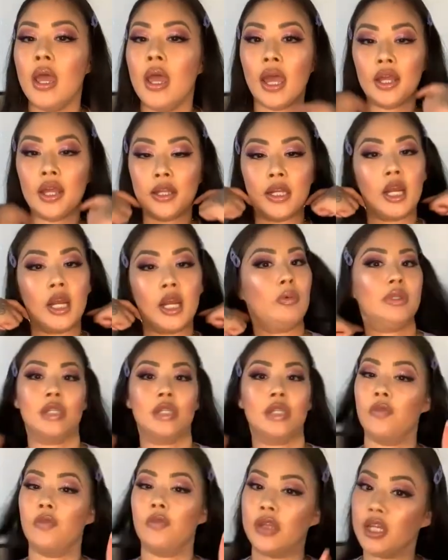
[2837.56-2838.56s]
And then I would
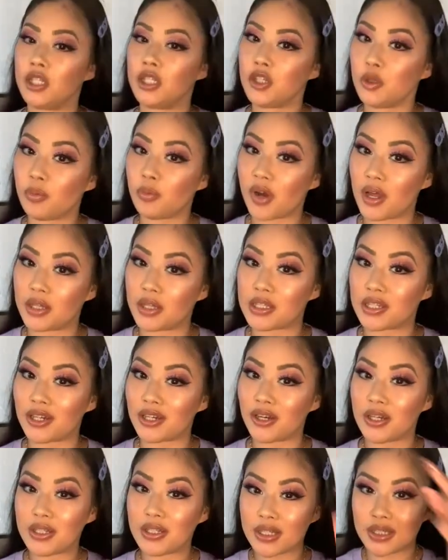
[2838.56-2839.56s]
definitely do
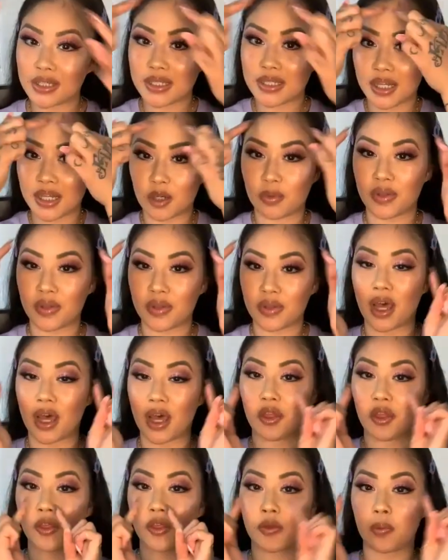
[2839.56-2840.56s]
bronzer. Just hit it with that
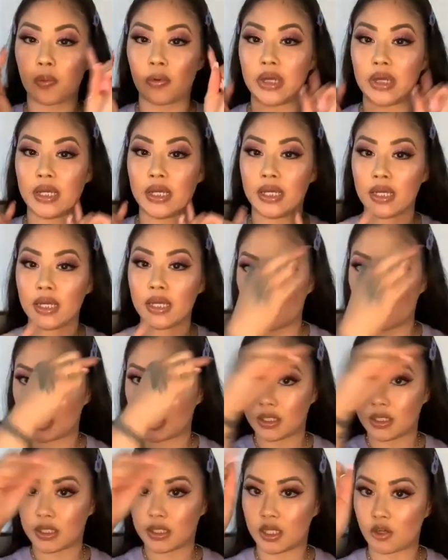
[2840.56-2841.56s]
3 and
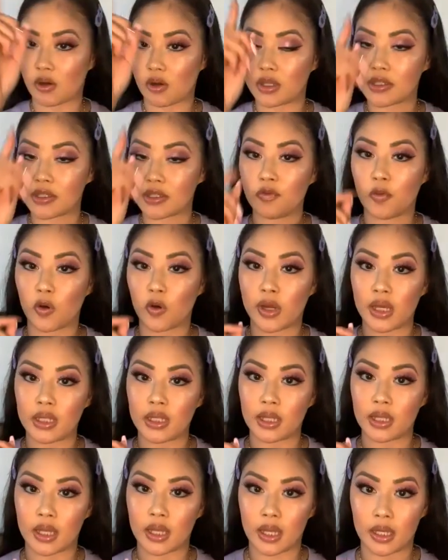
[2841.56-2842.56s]
the T across the forehead,
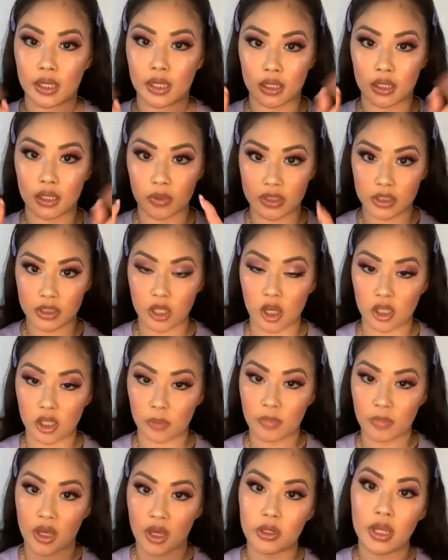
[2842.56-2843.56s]
like I was talking
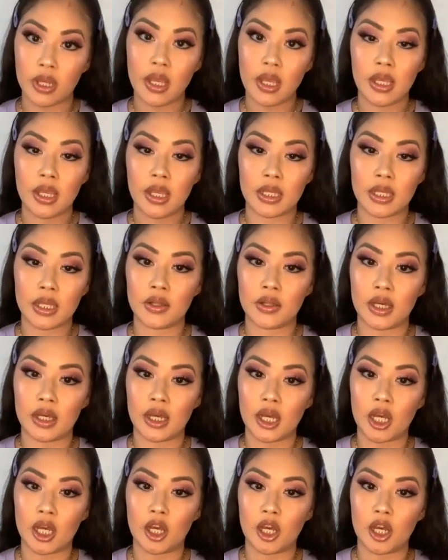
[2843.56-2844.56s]
about in
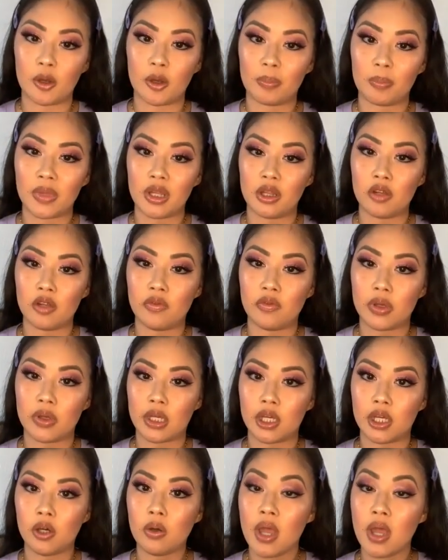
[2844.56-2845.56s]
the
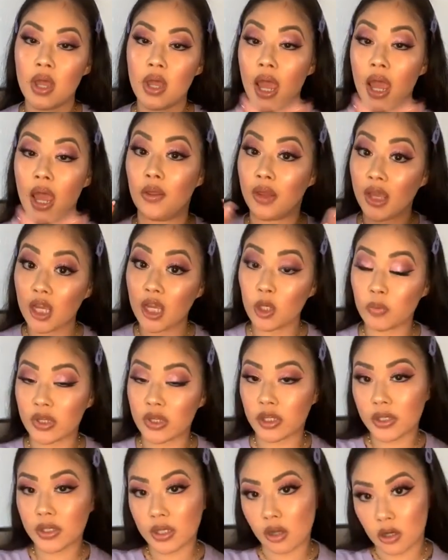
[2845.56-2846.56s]
video. And then what
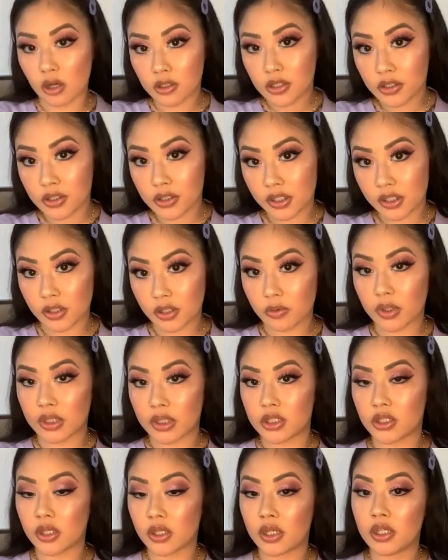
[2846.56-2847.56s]
you can also do
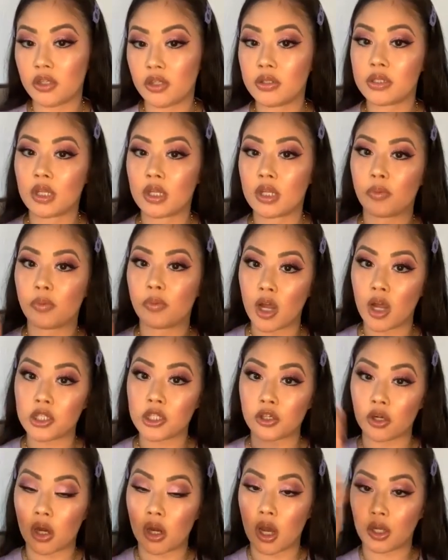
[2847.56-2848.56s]
is you can use the
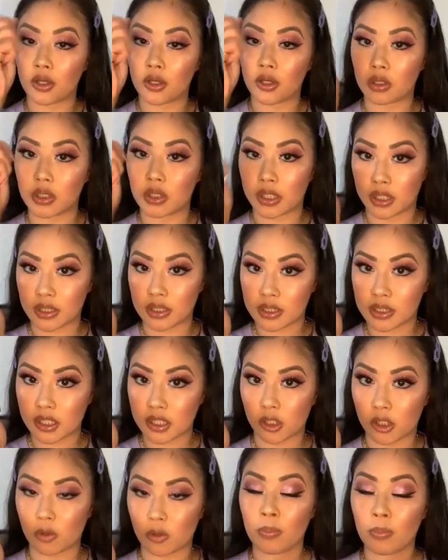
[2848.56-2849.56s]
bronzer on your lids
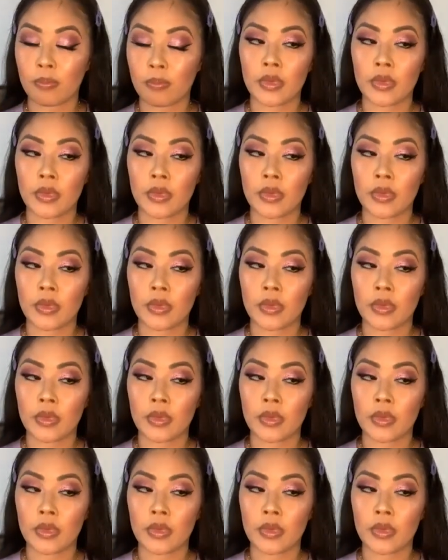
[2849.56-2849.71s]
too.